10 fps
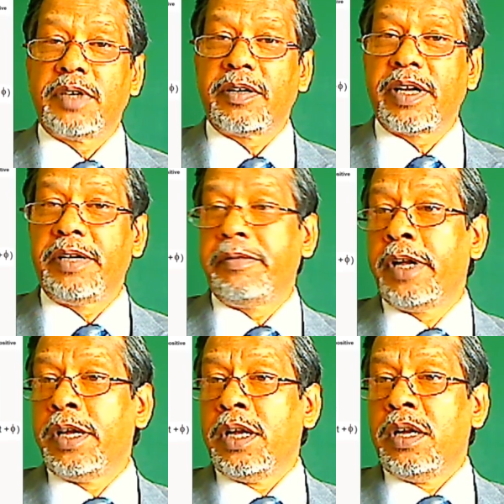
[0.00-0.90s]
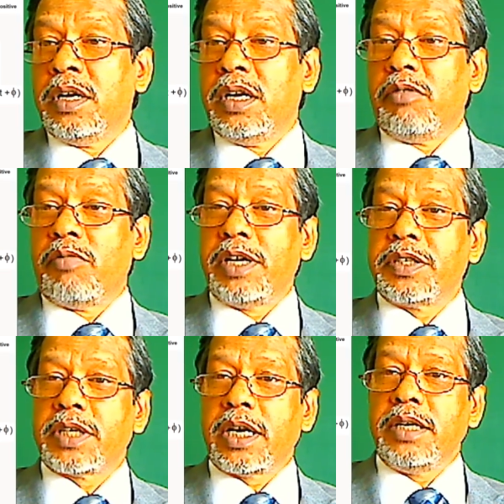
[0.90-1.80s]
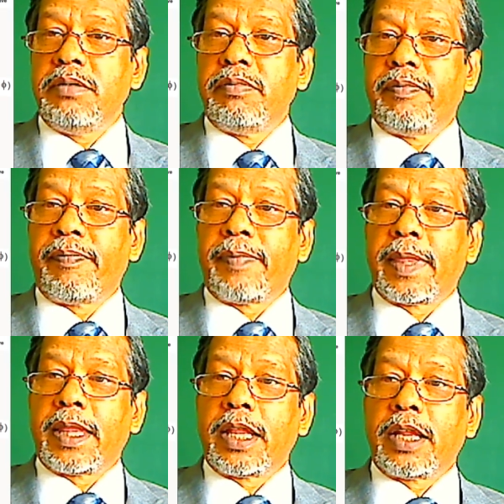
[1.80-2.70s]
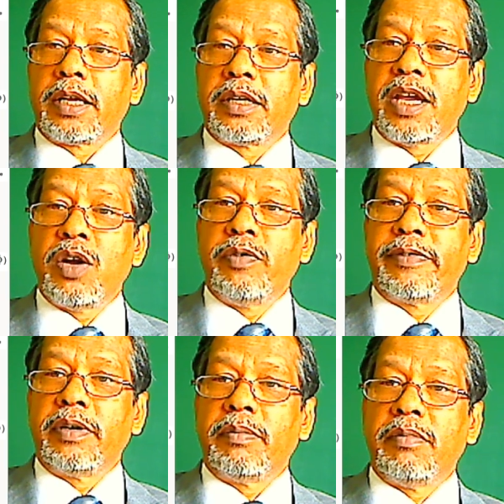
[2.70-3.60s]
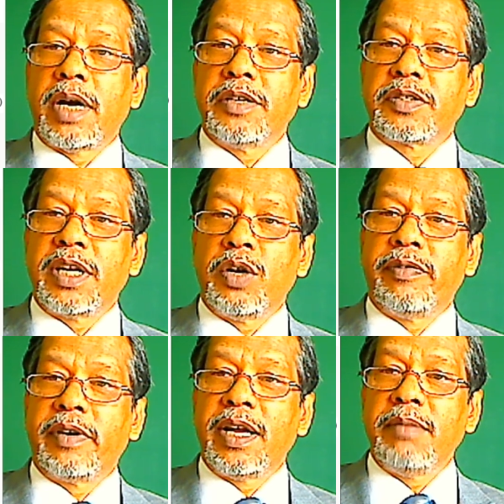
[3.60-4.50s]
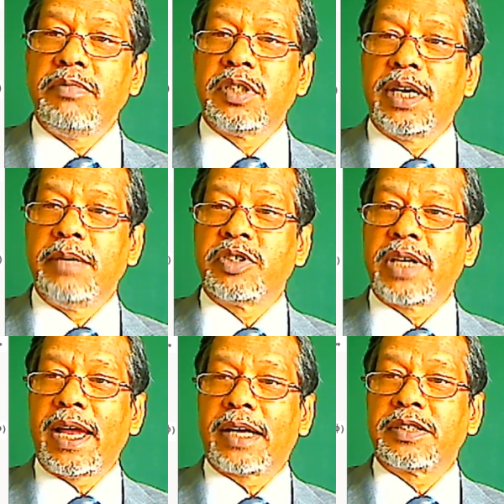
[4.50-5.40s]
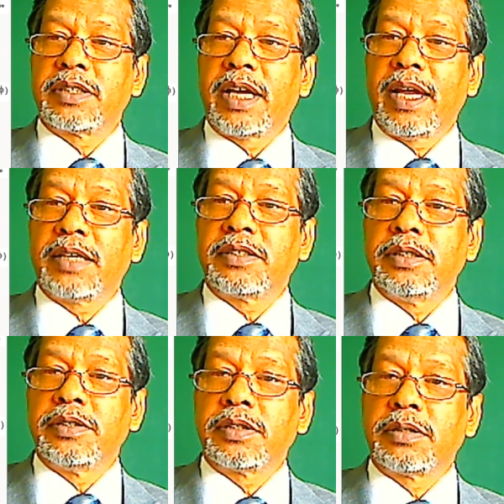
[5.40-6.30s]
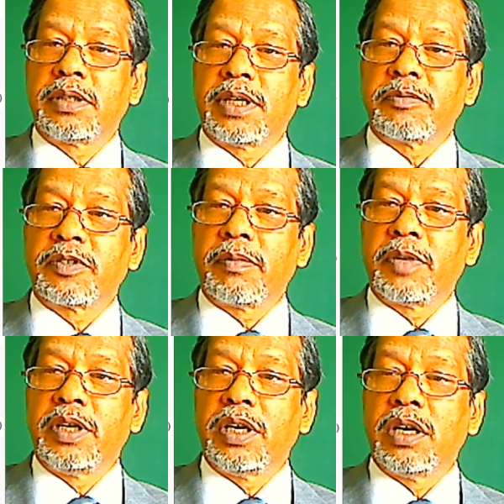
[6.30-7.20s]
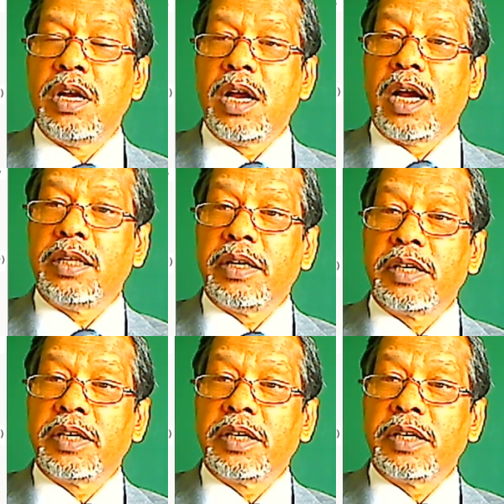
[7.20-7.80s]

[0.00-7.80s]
Okay, right side, k over minus k over m times x. X comes from here, and they're